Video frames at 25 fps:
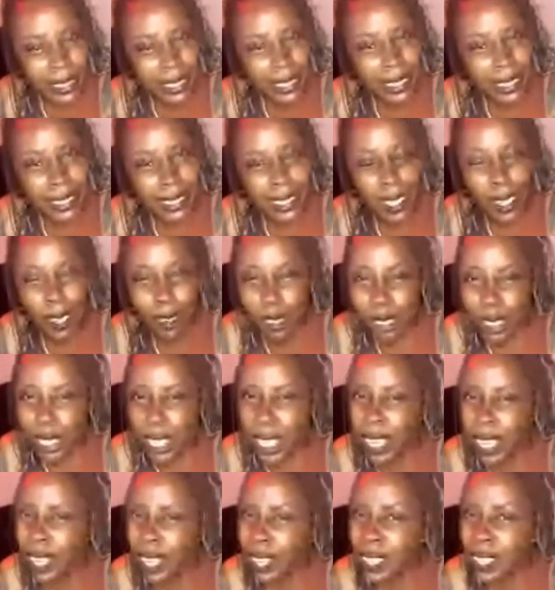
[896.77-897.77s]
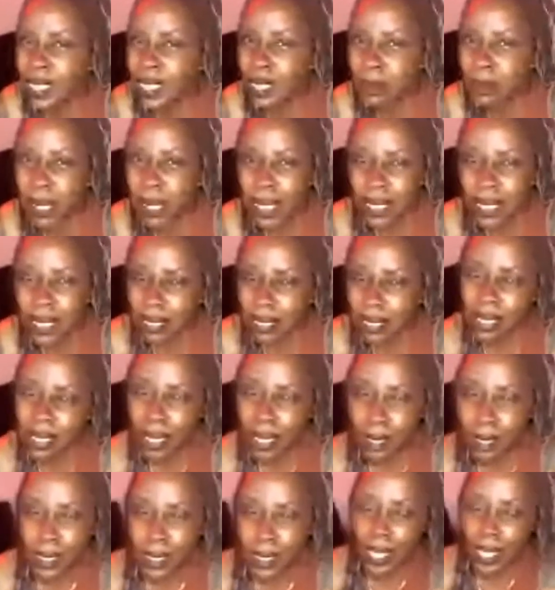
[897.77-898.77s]
No shade, because I'm not
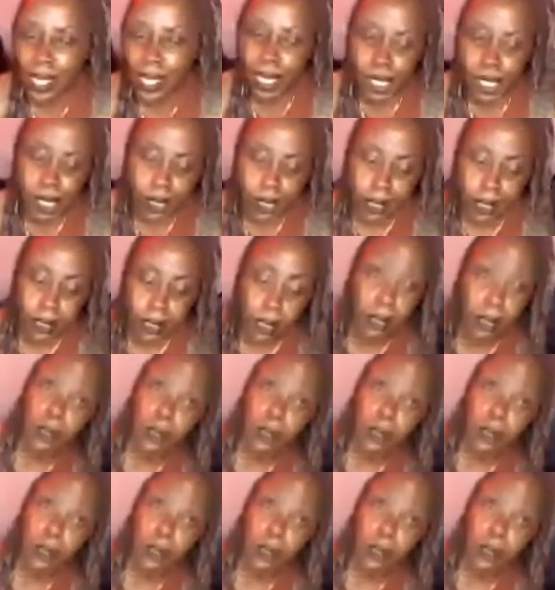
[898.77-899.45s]
saying that she looks old or